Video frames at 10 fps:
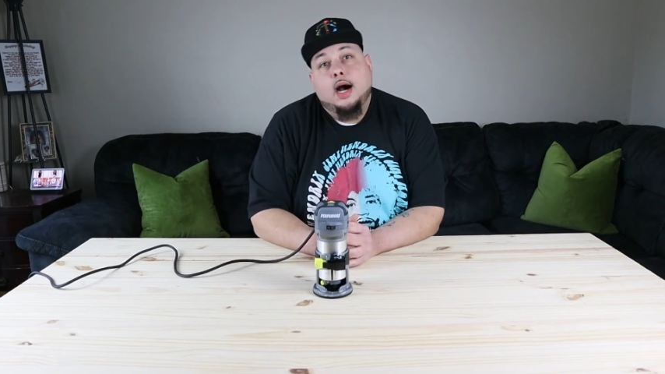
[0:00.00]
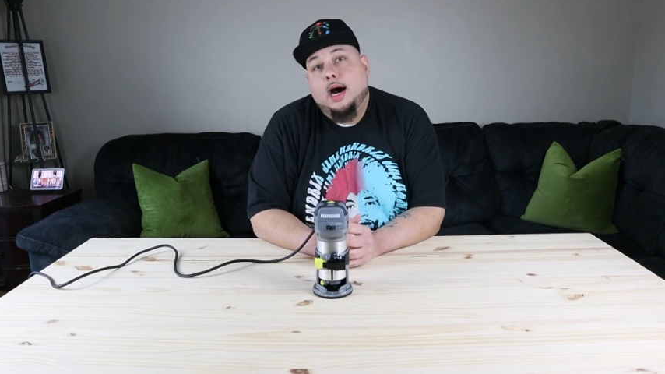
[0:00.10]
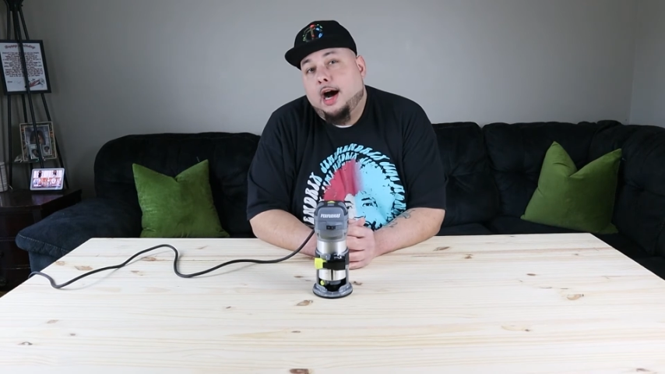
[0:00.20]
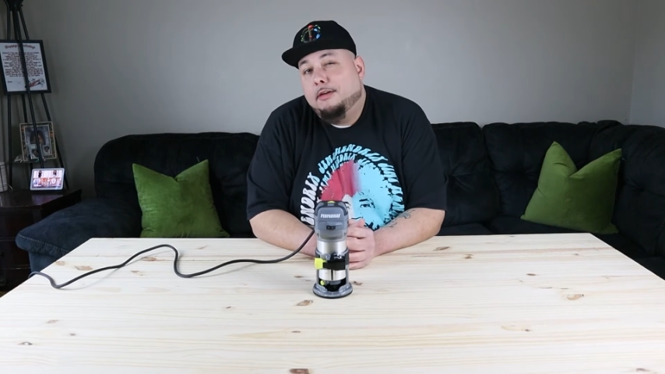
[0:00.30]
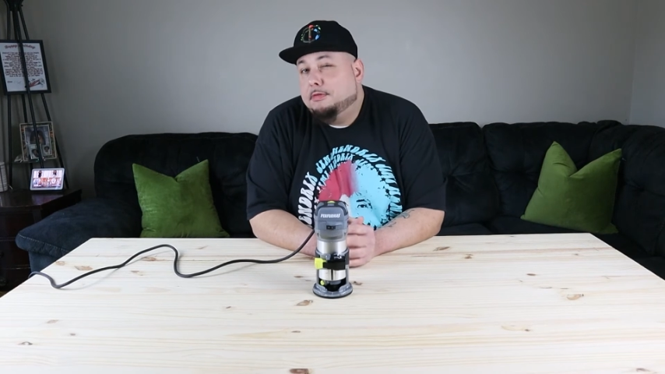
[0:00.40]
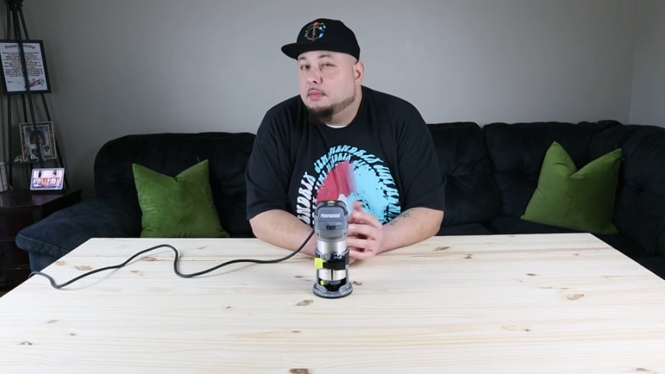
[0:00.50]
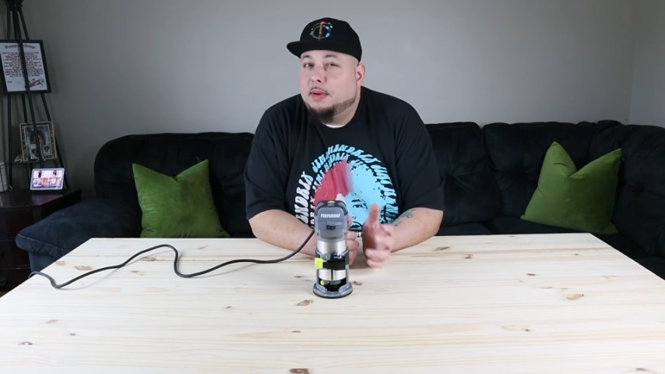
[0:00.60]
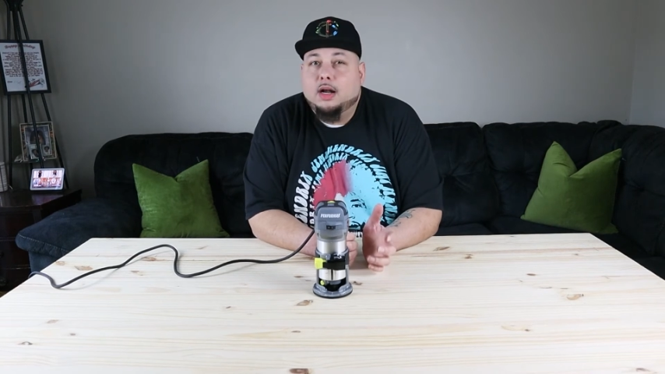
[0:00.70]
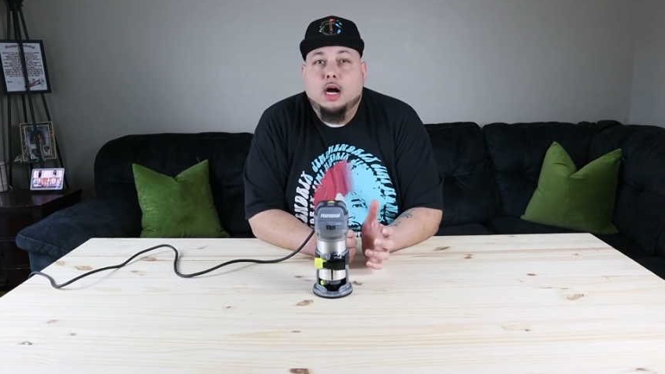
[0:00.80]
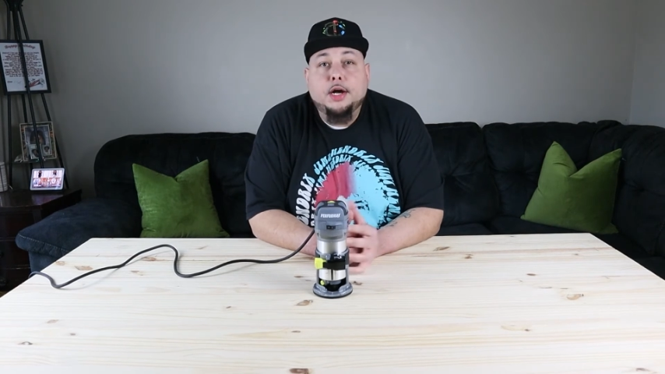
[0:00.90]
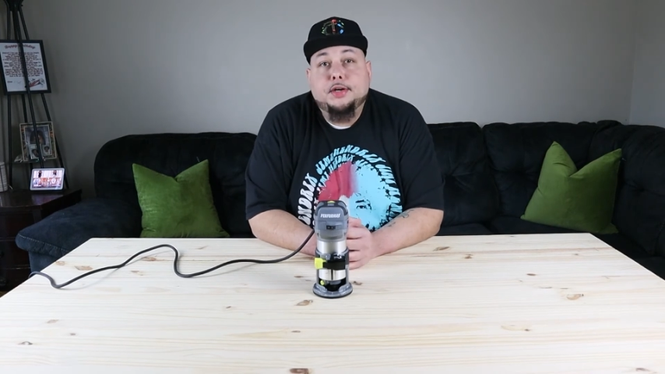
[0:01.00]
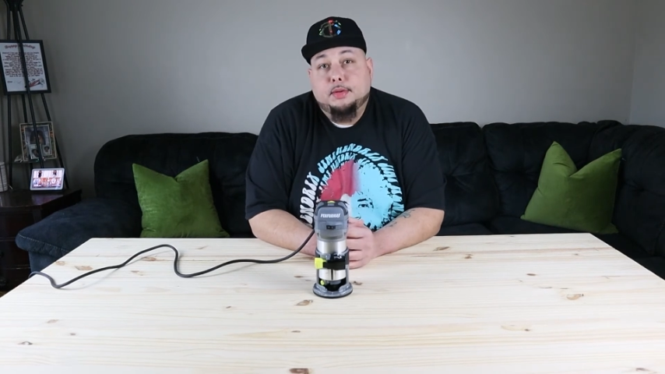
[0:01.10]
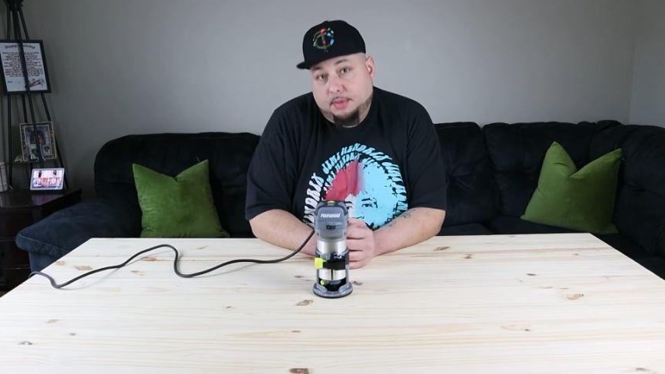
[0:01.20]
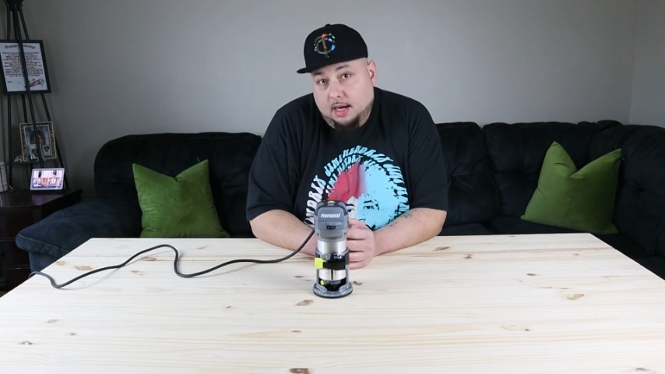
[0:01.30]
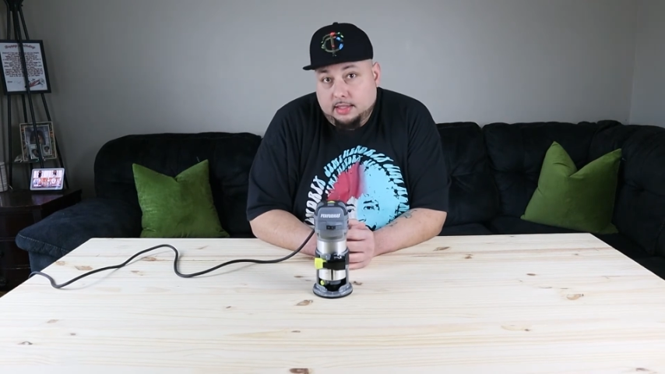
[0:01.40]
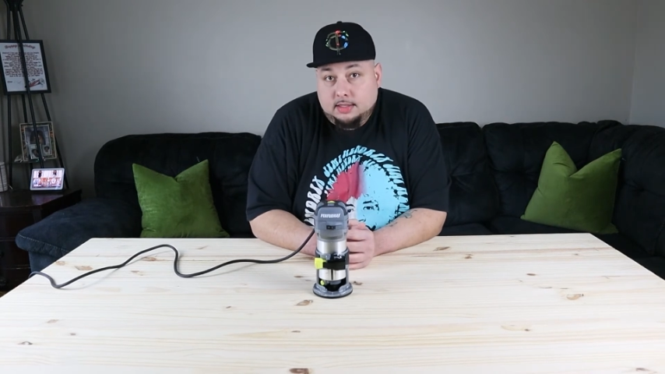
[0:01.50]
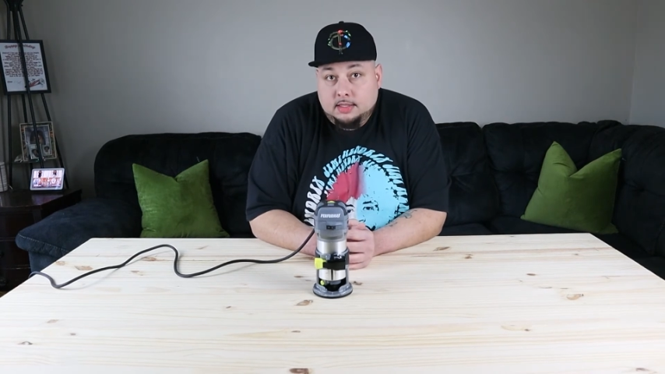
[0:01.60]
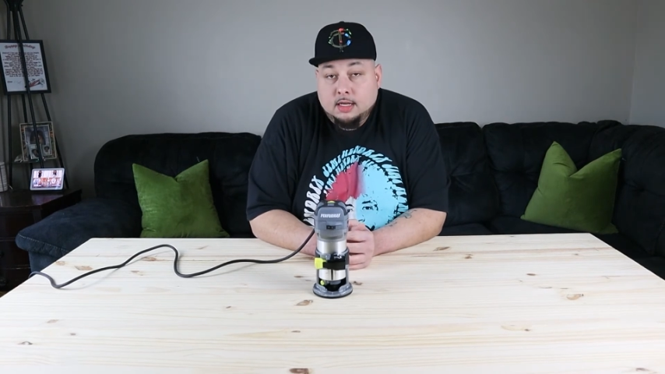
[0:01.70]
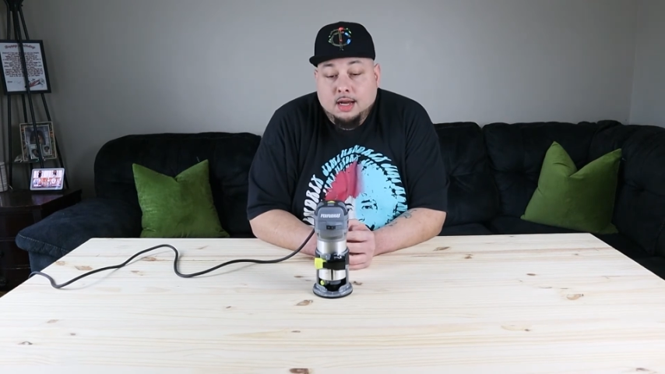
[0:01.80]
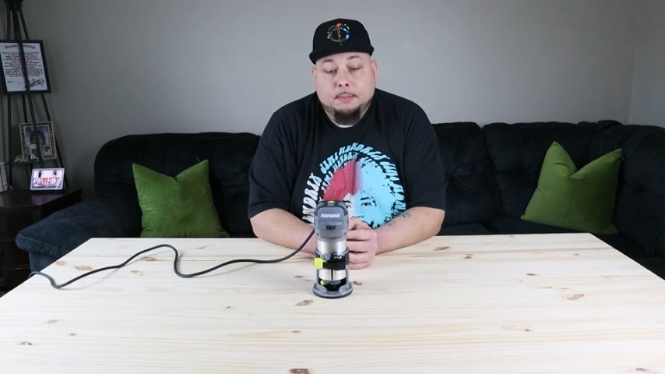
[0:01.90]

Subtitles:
for about 100 bucks.